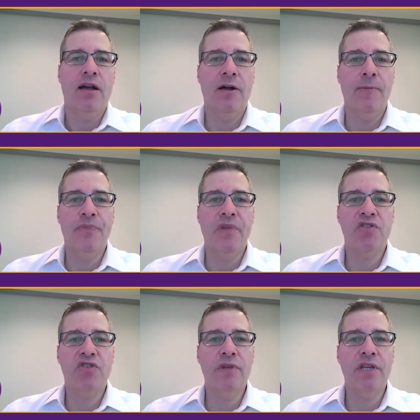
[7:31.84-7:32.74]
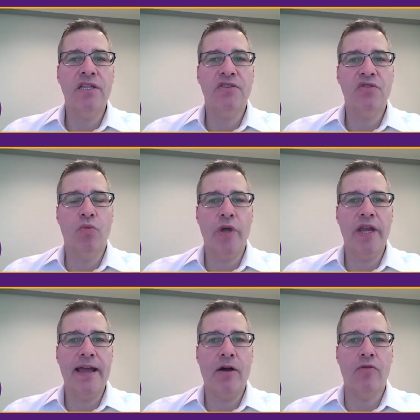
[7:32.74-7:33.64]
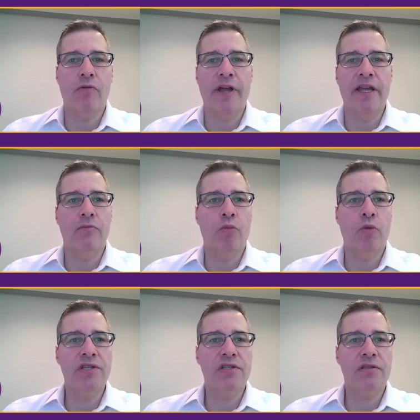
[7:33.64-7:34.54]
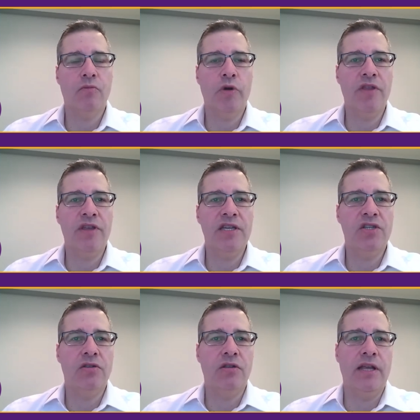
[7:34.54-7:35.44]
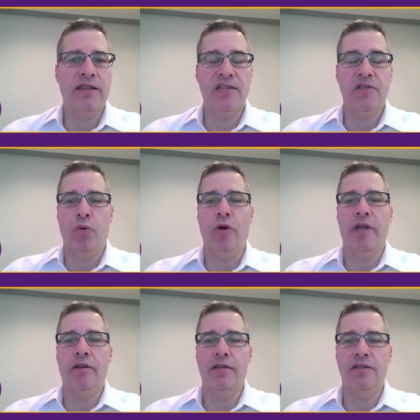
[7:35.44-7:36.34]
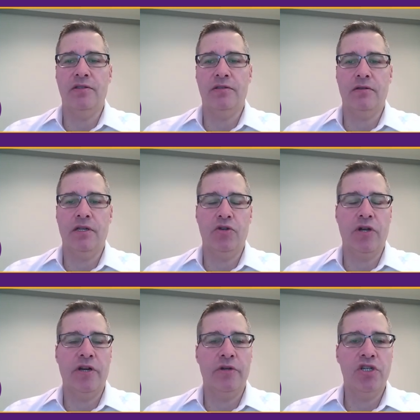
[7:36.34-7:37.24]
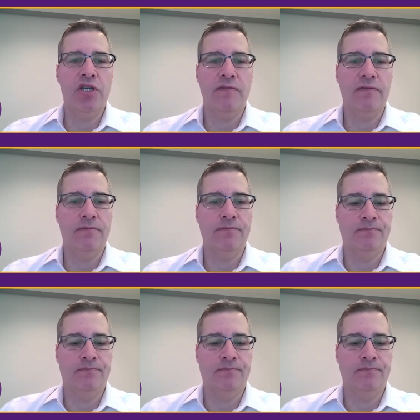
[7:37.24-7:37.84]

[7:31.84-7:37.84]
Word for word: Um, assuming he doesn't win outright, what is what do you think he's at this point is he trying to achieve?